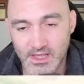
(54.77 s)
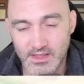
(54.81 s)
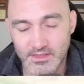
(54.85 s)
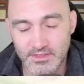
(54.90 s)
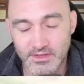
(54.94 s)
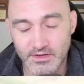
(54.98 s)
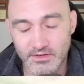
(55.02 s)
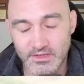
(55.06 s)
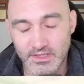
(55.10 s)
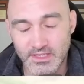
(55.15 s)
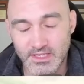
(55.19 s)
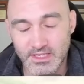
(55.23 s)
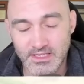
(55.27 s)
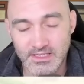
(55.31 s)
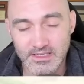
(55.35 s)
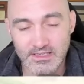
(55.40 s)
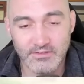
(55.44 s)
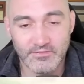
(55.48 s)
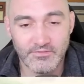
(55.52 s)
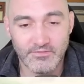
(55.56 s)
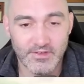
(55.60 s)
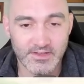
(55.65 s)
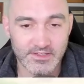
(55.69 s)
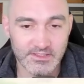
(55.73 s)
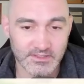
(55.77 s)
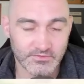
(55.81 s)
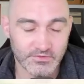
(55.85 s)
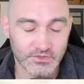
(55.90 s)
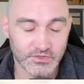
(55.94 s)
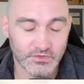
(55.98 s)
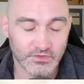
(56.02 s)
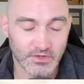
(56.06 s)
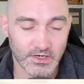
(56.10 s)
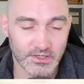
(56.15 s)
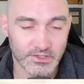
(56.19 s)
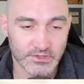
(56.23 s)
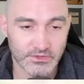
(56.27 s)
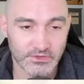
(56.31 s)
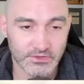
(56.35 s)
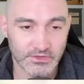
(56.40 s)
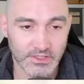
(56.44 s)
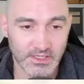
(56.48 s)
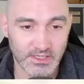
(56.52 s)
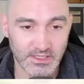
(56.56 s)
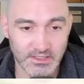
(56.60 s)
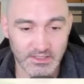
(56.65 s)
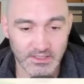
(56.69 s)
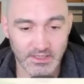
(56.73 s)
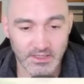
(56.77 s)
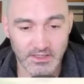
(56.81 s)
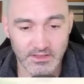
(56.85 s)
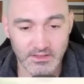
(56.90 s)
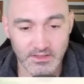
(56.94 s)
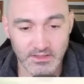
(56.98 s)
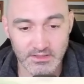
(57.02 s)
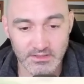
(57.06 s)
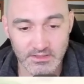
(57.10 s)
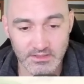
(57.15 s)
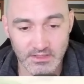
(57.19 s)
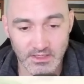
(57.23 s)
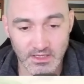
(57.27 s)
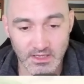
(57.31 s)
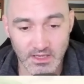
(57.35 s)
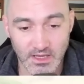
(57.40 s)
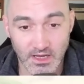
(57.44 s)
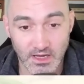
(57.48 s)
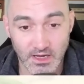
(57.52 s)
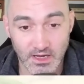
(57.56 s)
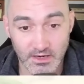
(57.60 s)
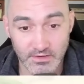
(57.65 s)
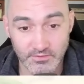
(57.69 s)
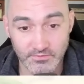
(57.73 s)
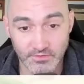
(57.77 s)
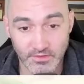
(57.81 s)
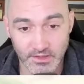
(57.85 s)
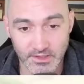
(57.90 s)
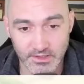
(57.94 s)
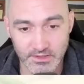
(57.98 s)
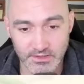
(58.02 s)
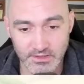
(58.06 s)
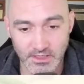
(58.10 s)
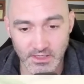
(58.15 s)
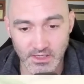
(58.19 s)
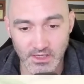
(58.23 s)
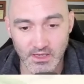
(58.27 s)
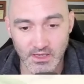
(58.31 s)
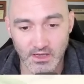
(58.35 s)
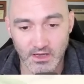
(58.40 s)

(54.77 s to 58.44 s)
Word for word: they're key defensive structures in this conflict.